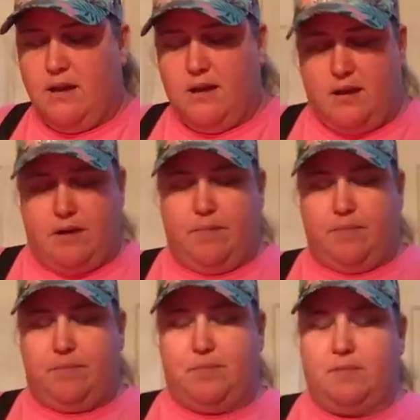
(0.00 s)

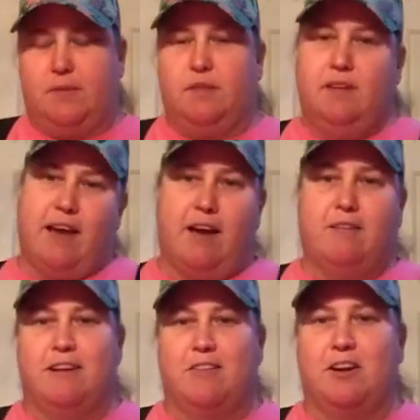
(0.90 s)
Yeah,
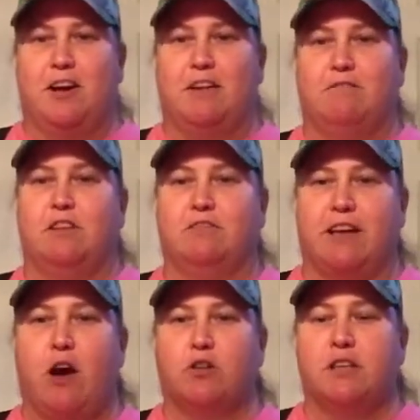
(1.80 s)
now that I got it fluffed
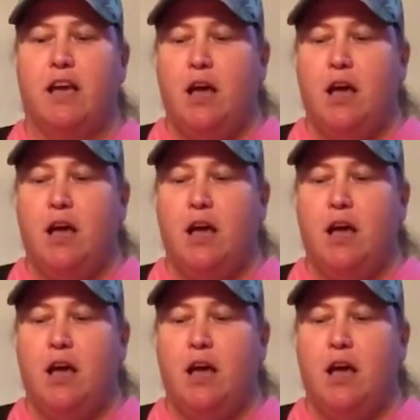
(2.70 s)
out.